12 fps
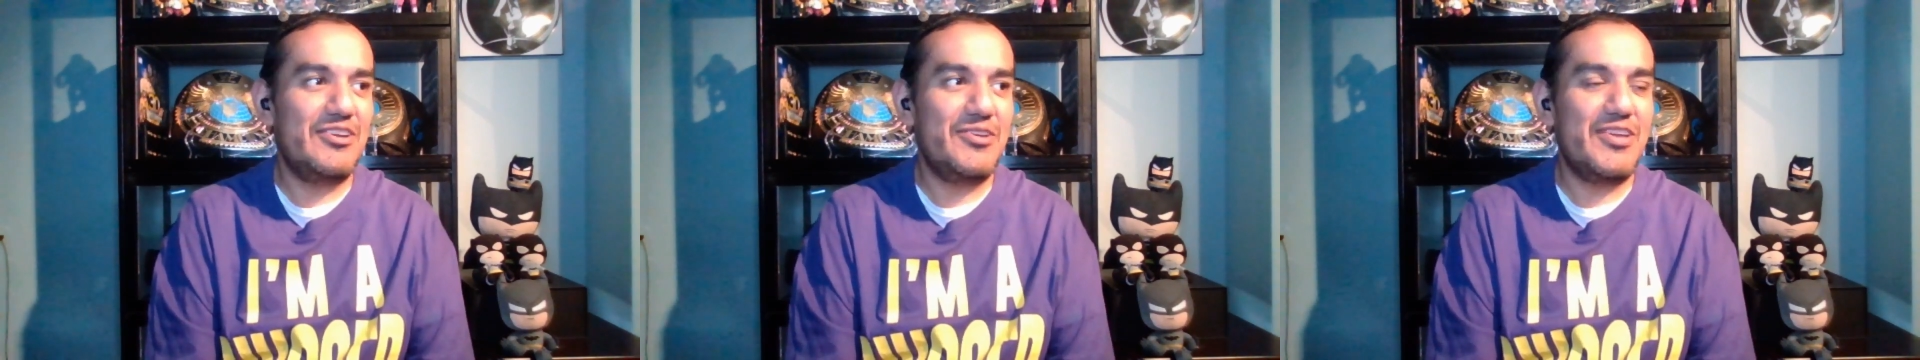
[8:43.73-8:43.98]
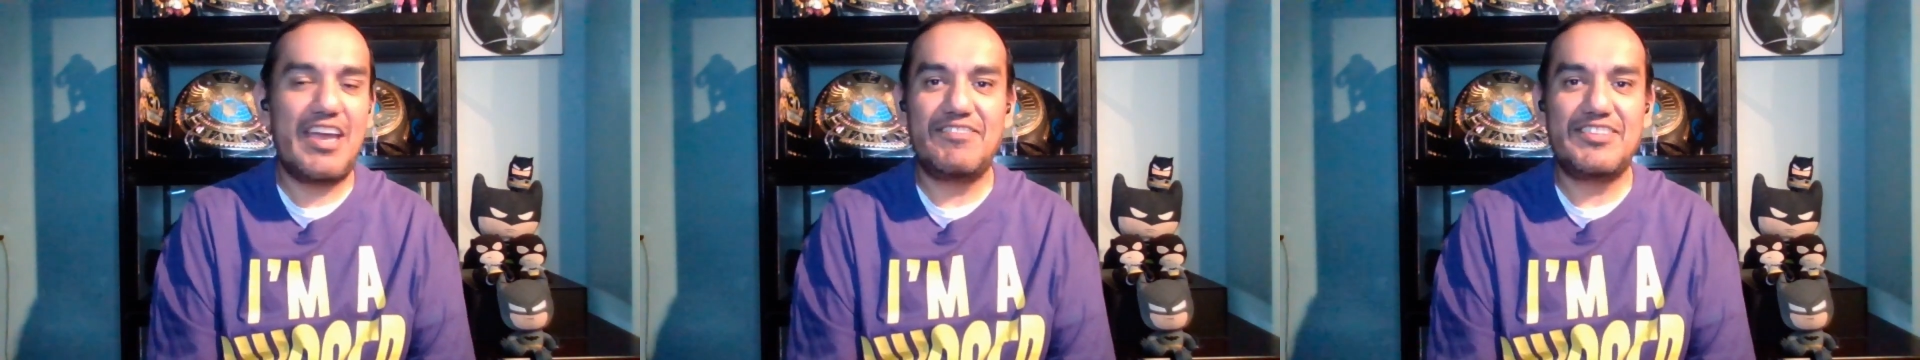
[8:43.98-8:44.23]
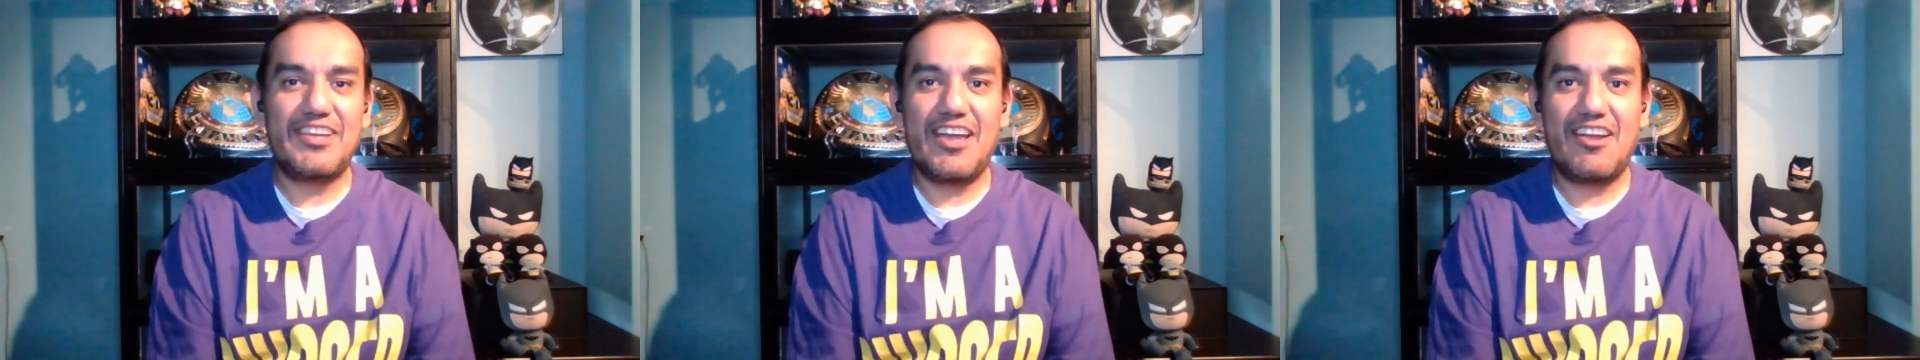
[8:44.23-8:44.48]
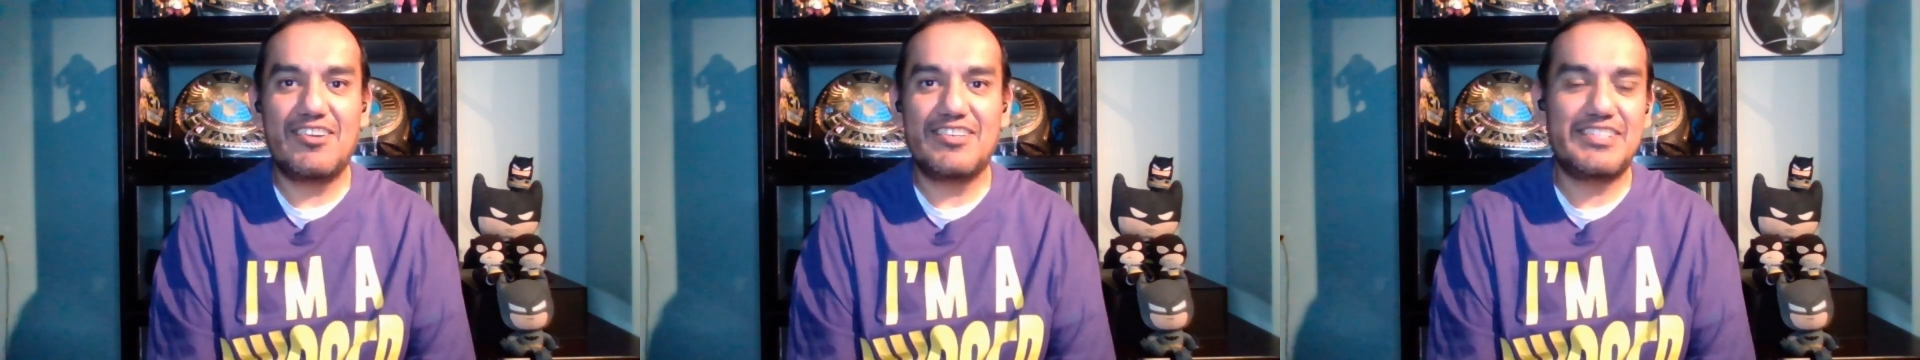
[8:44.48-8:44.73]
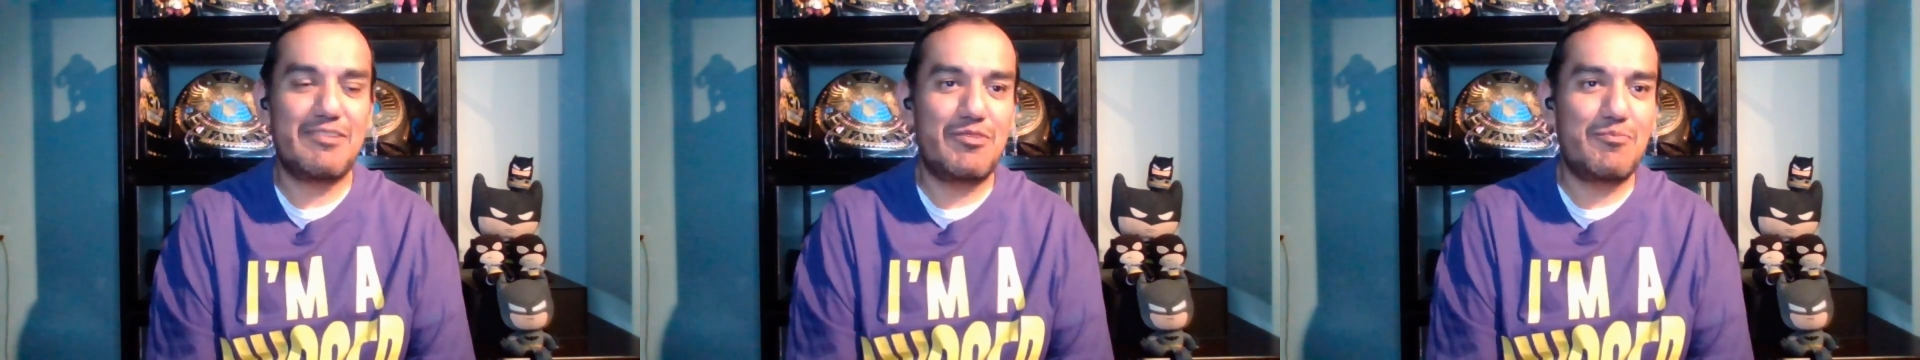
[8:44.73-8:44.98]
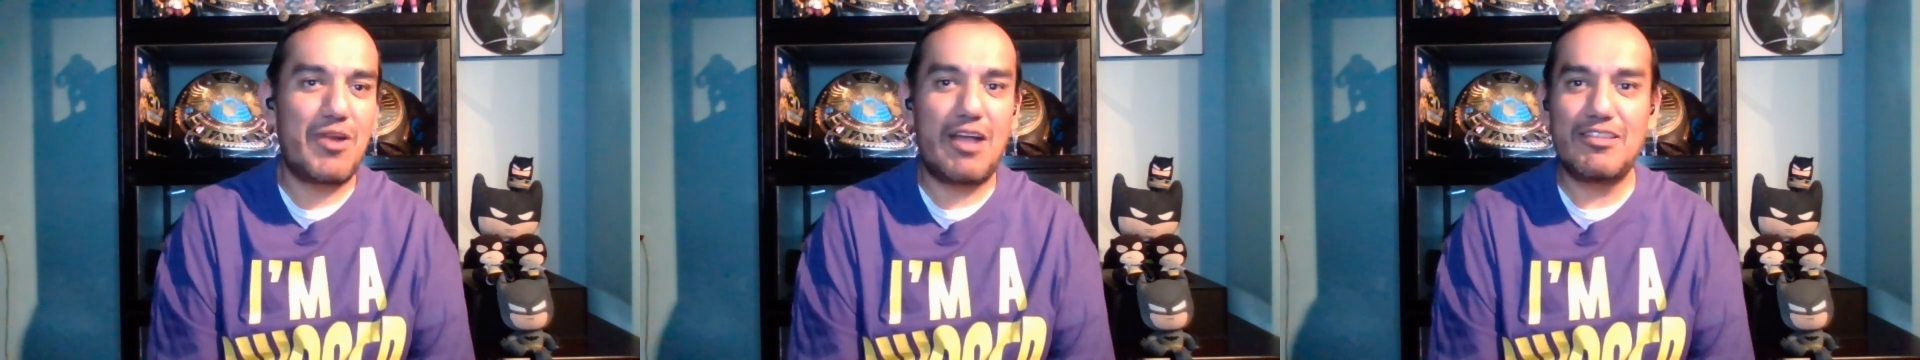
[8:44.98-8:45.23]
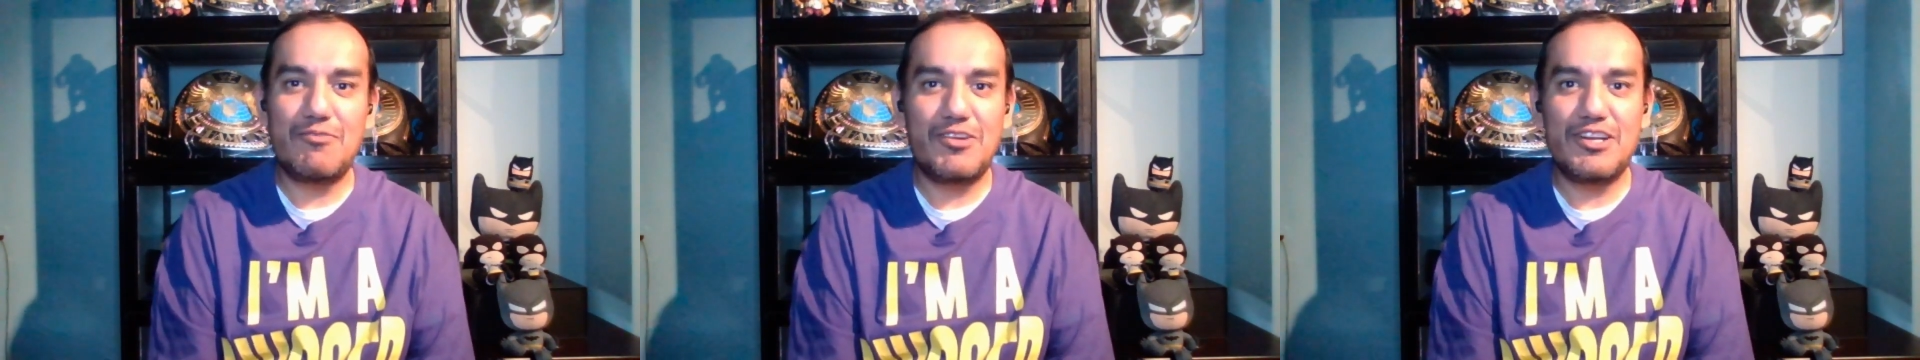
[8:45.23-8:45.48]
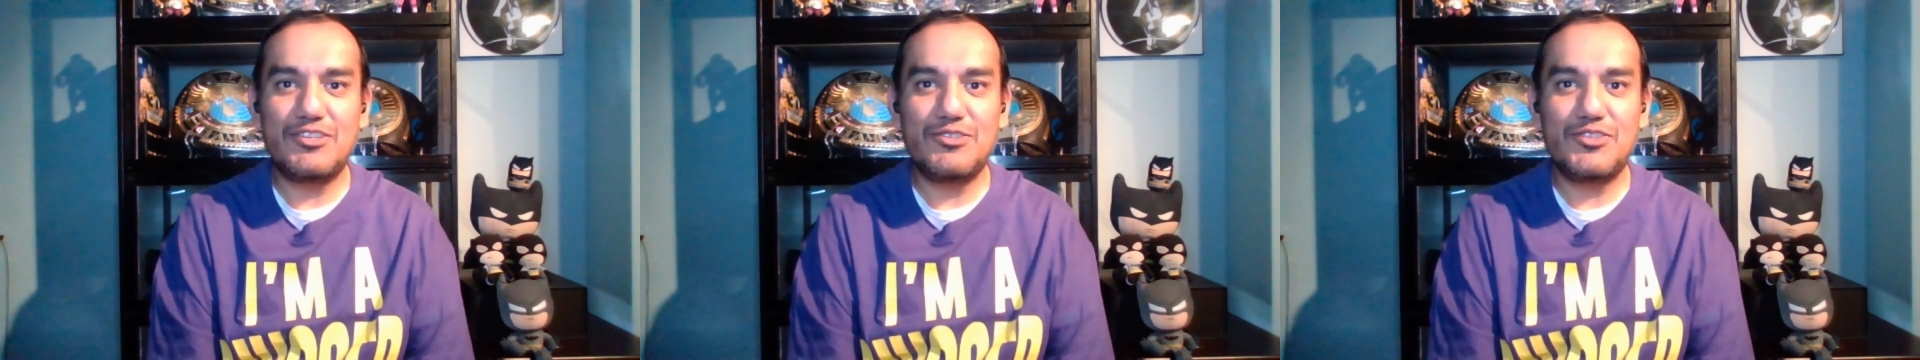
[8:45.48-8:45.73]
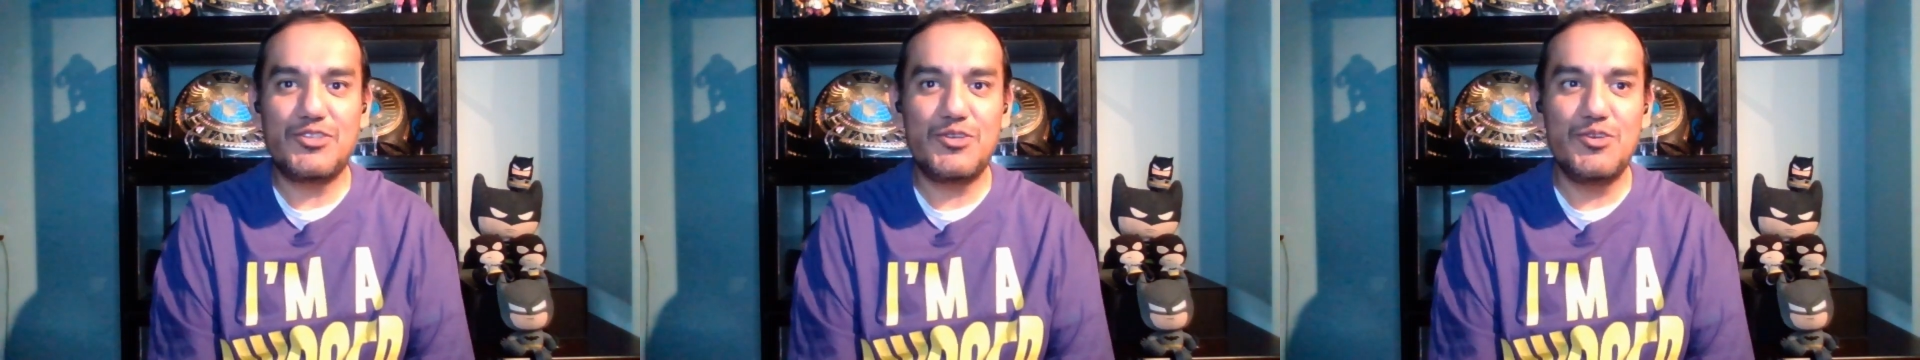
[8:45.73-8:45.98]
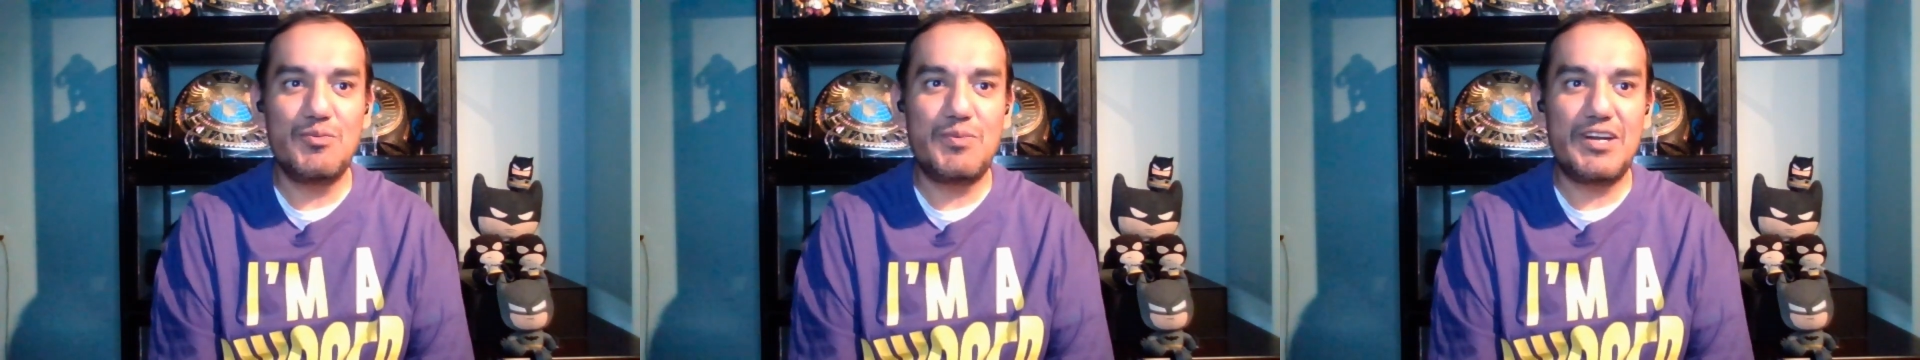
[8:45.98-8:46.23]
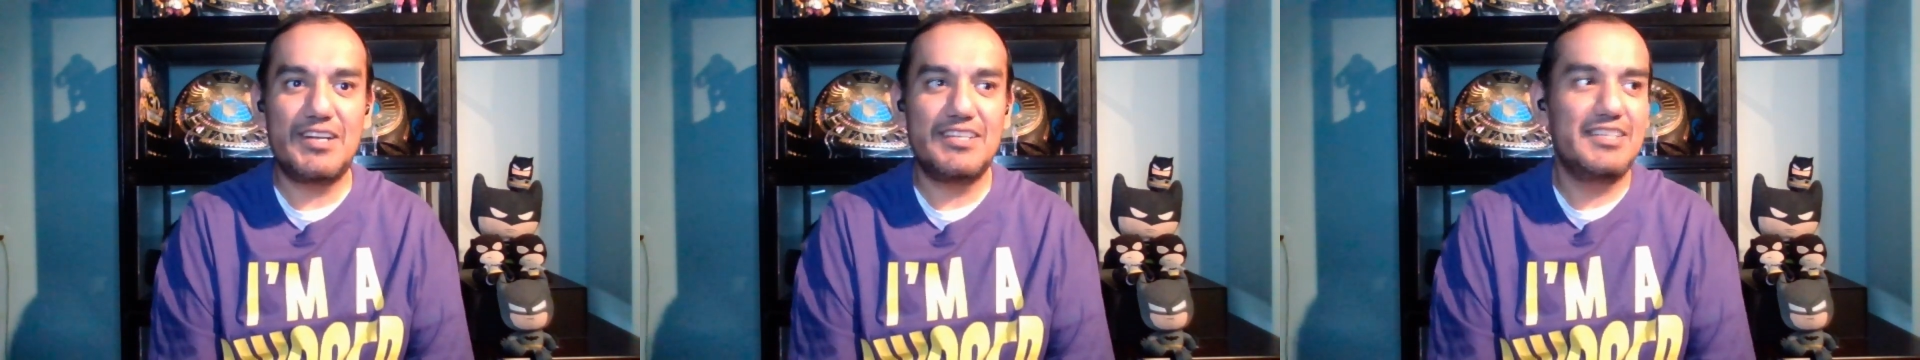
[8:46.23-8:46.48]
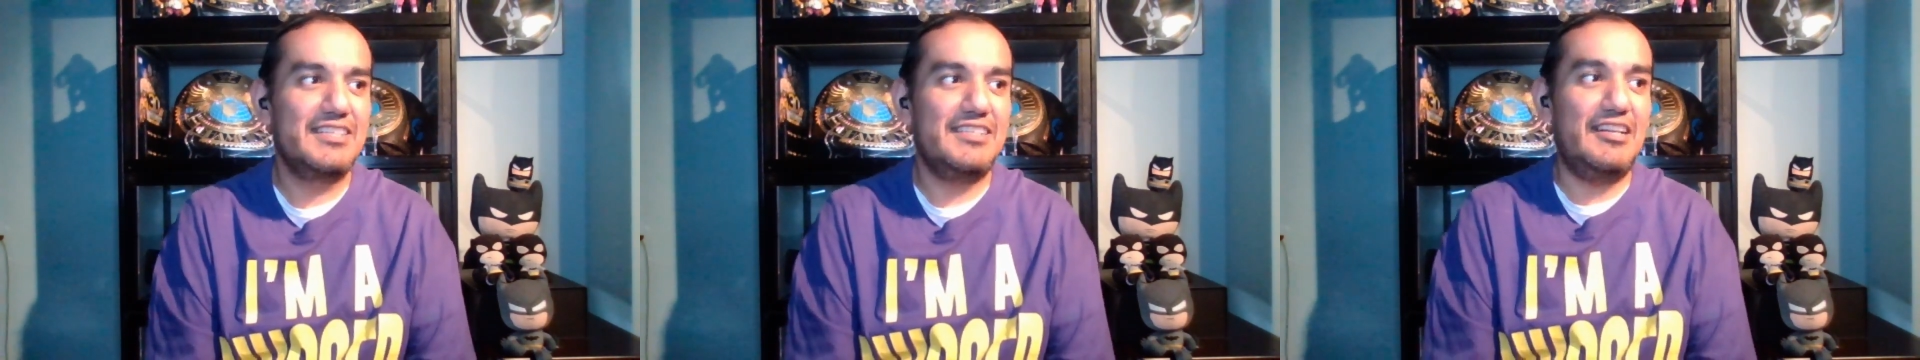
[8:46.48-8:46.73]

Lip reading: know you have diehards that would probably want to do too, but